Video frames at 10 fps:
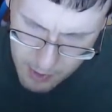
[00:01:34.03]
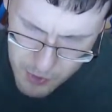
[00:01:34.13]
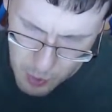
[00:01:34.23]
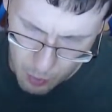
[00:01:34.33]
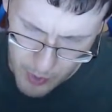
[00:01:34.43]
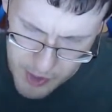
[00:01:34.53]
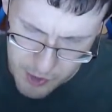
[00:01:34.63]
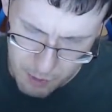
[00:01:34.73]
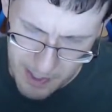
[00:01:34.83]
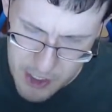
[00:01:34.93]
who were
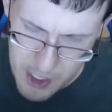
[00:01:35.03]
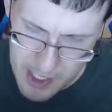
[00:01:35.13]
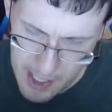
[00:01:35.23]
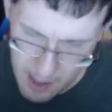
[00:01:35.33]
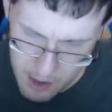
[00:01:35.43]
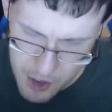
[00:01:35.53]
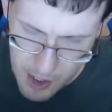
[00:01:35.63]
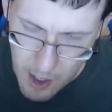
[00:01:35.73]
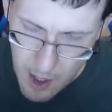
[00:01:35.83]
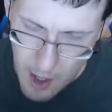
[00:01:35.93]
registered by
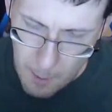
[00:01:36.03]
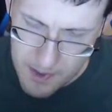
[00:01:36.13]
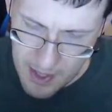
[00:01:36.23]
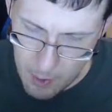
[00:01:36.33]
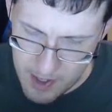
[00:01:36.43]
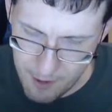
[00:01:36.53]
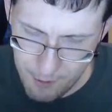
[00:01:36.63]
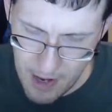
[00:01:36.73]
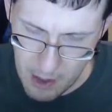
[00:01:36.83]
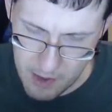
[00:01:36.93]
genealogy, but they were not
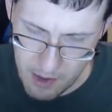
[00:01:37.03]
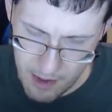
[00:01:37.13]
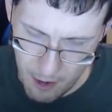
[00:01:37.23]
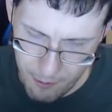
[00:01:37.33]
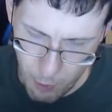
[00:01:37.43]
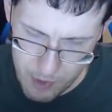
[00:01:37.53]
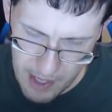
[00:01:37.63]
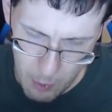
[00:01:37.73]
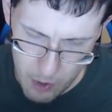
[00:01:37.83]
found. Therefore, they were